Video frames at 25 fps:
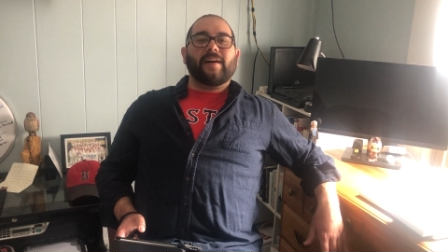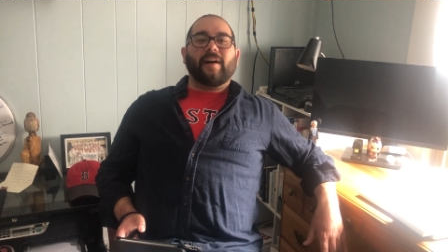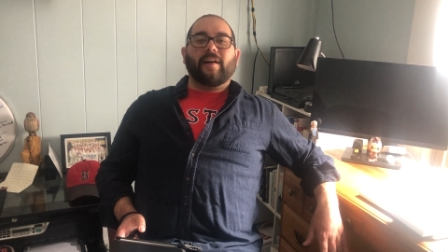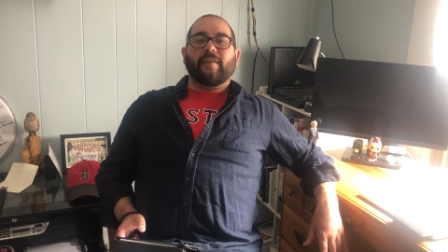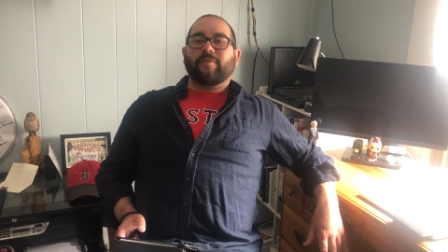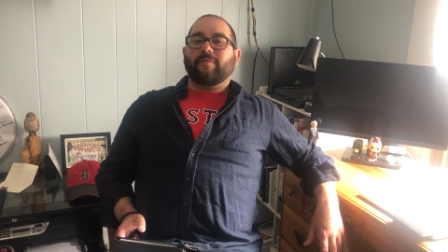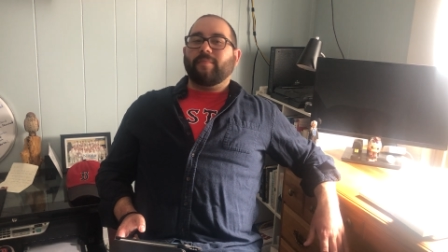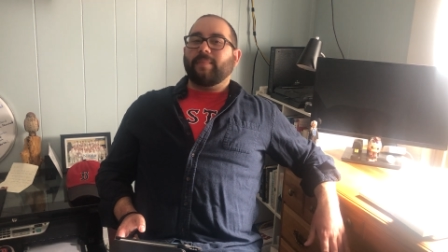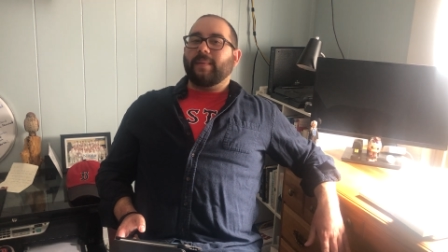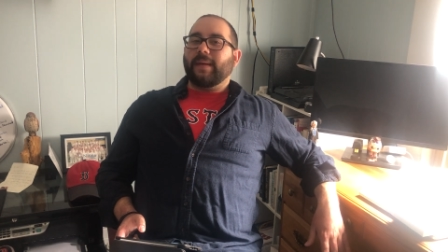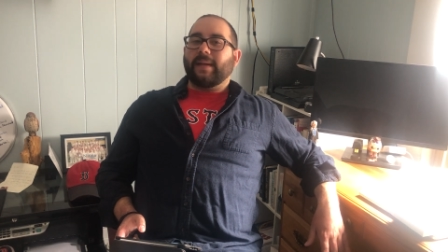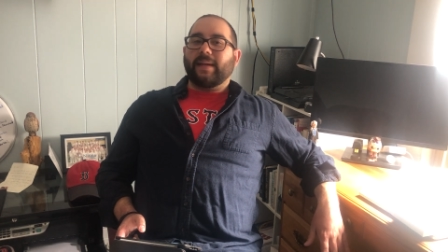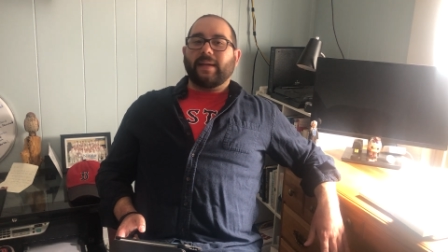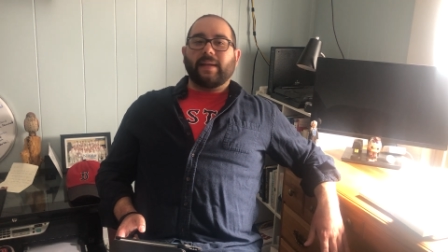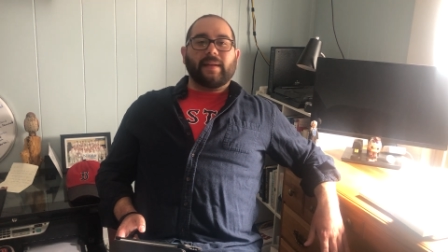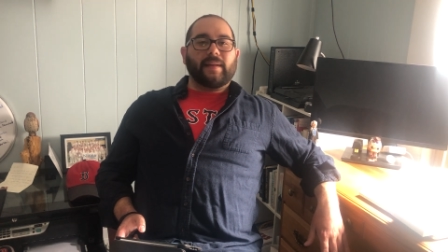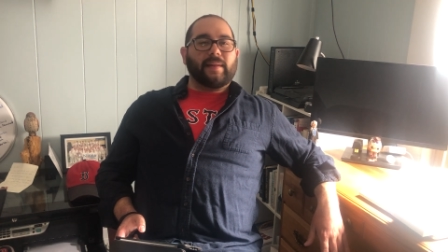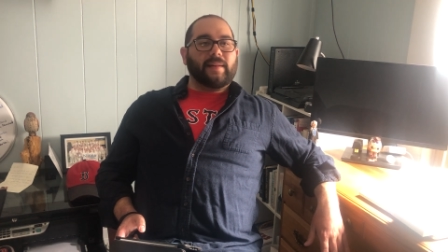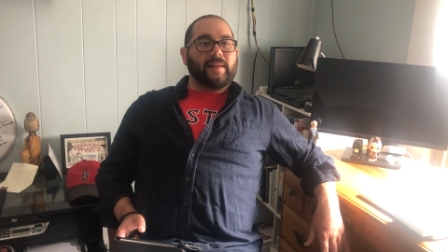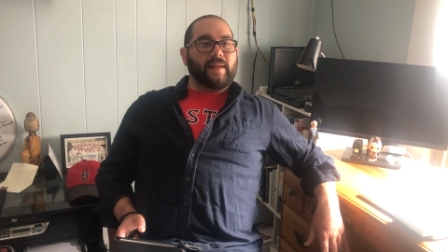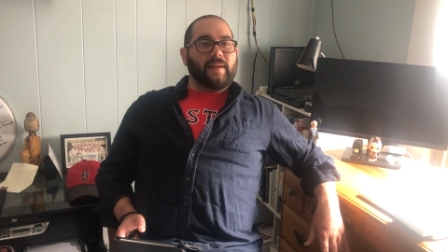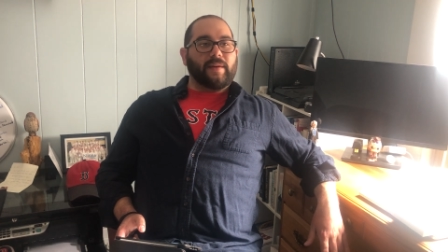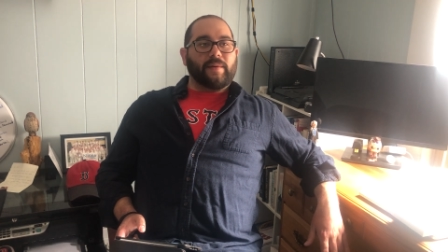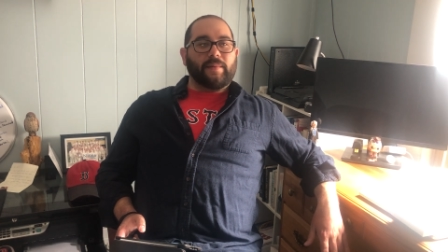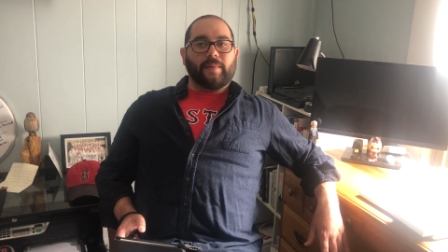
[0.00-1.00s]
of
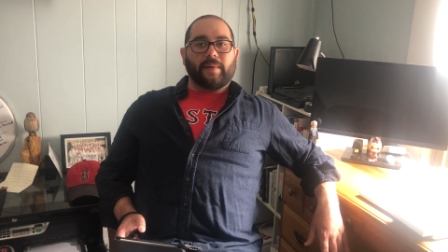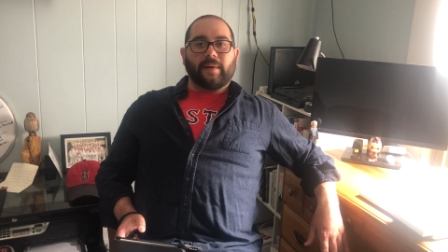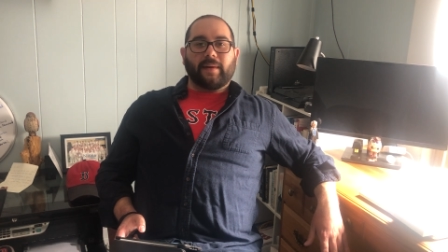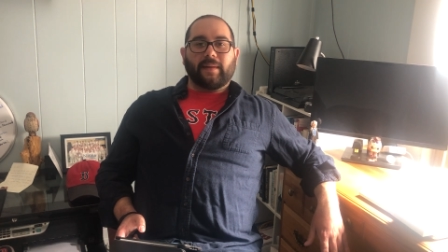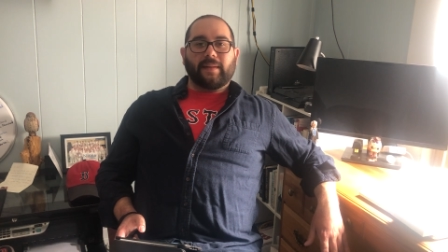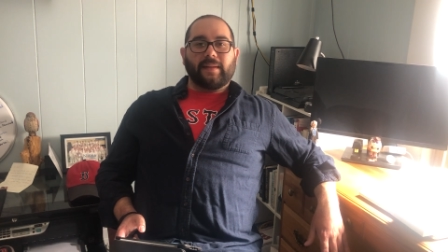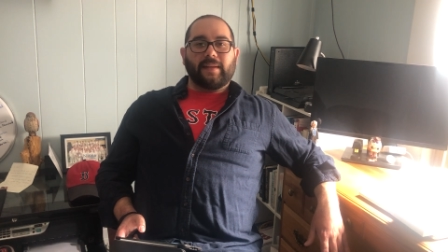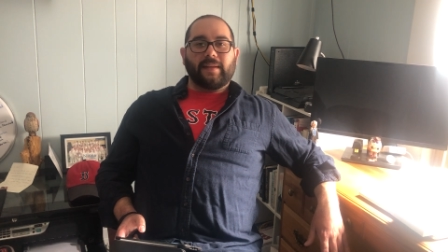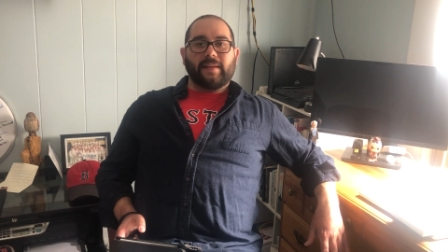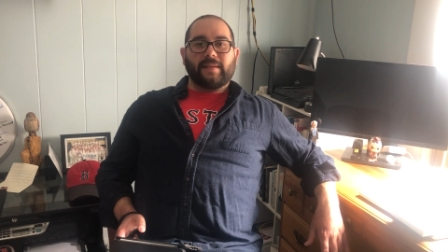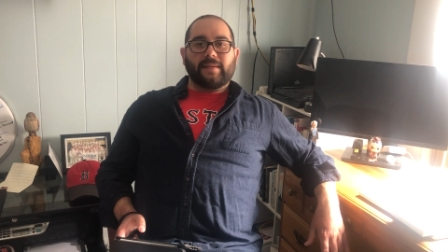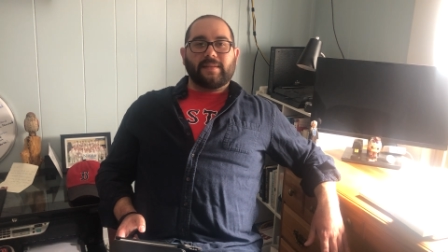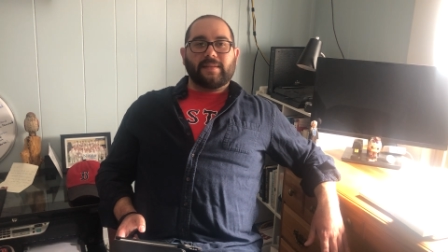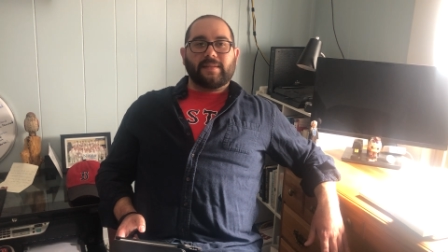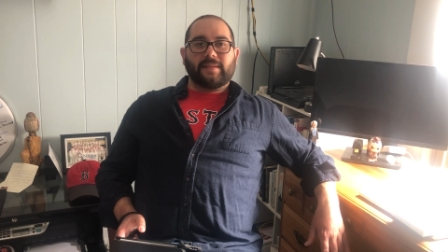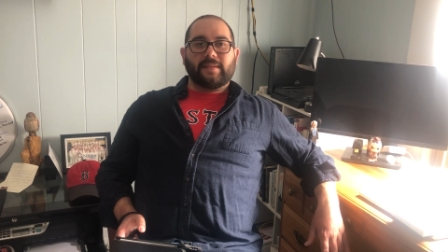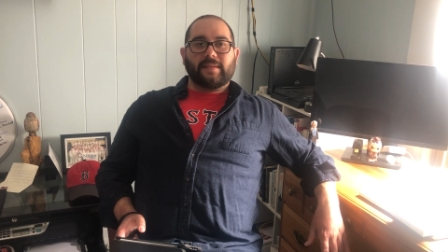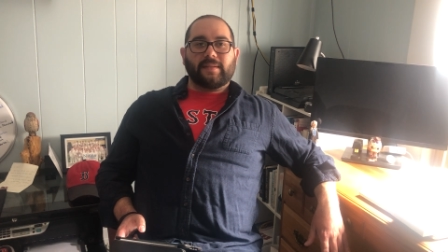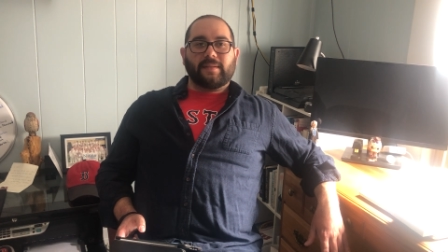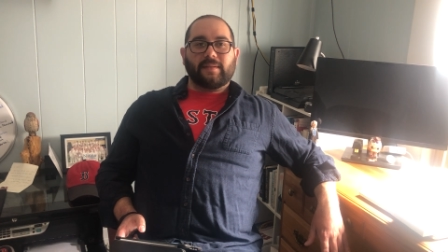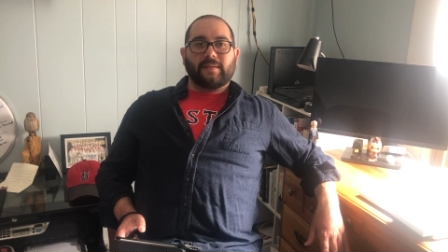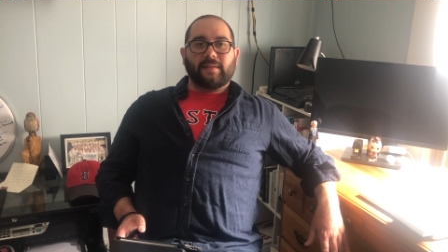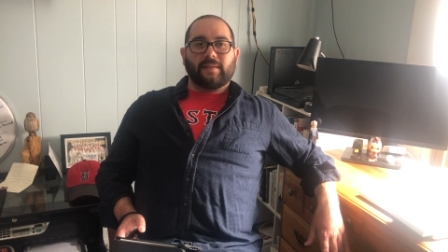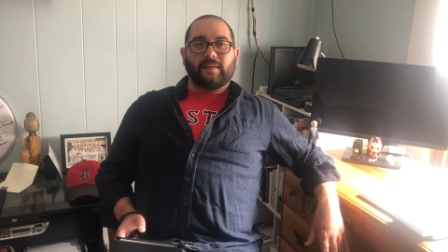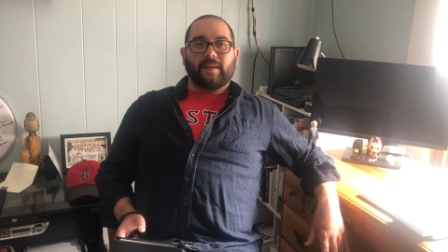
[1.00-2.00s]
being like one of these,